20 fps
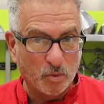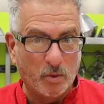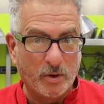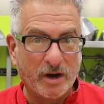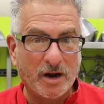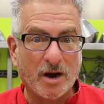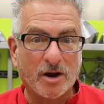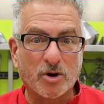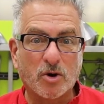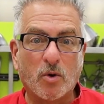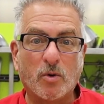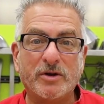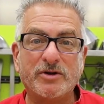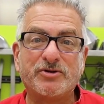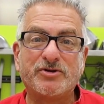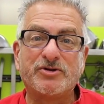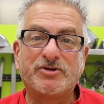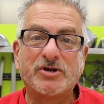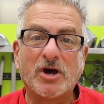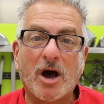We are going
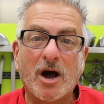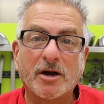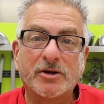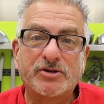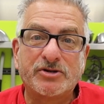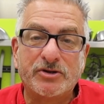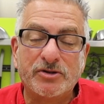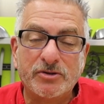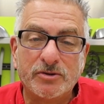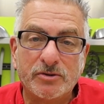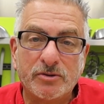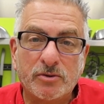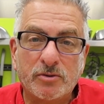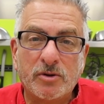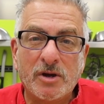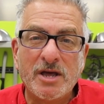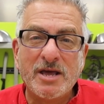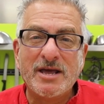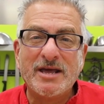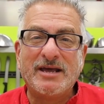to talk to you
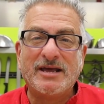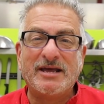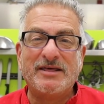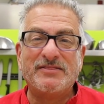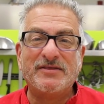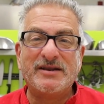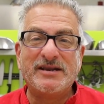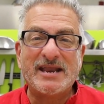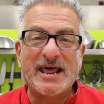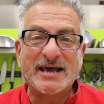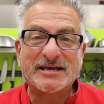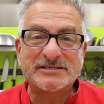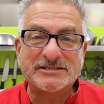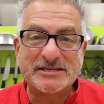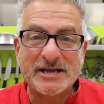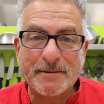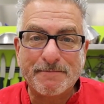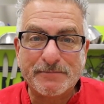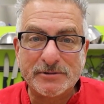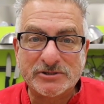in the
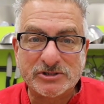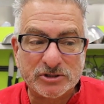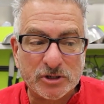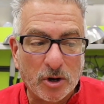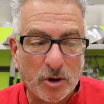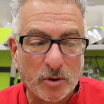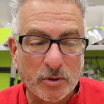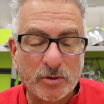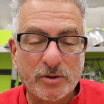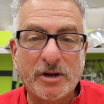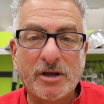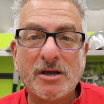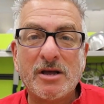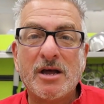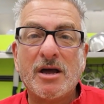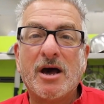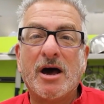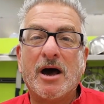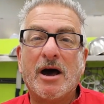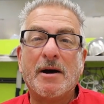next episode
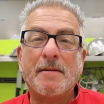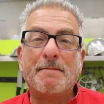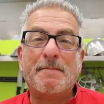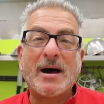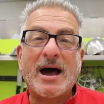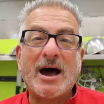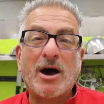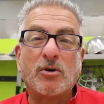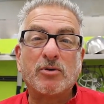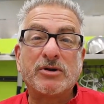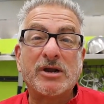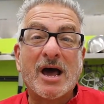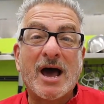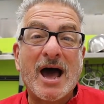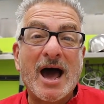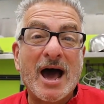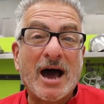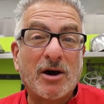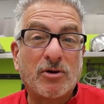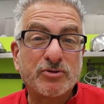about
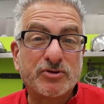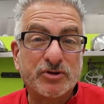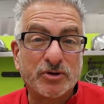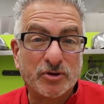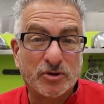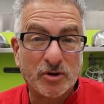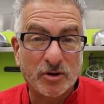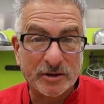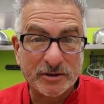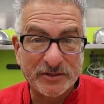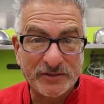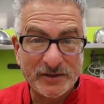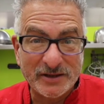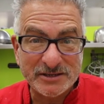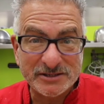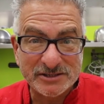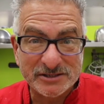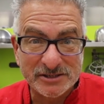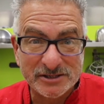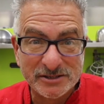how to cook
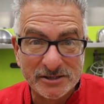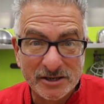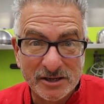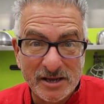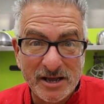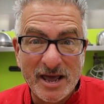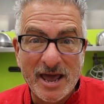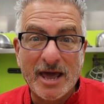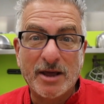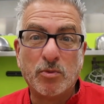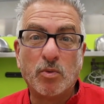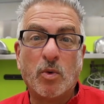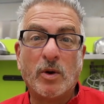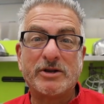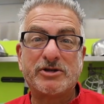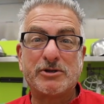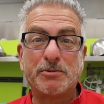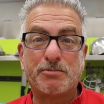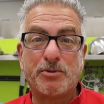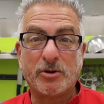this and
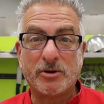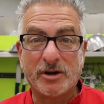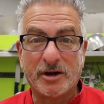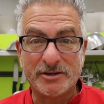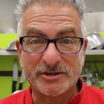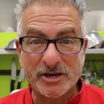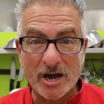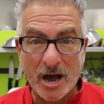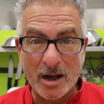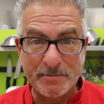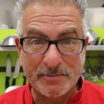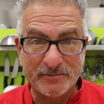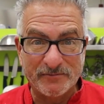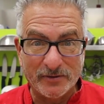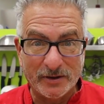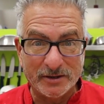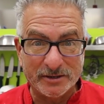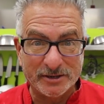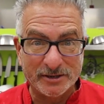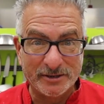what to put on top of
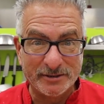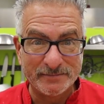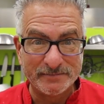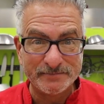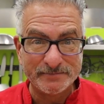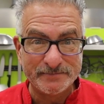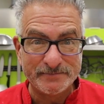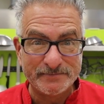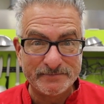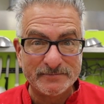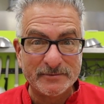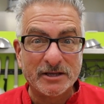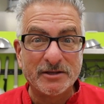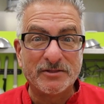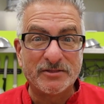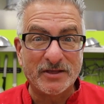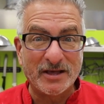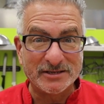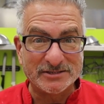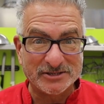it.
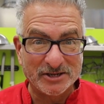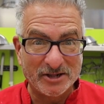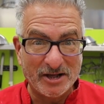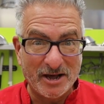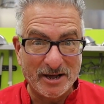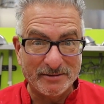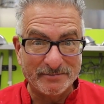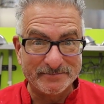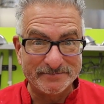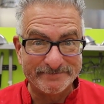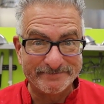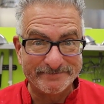Thanks a lot.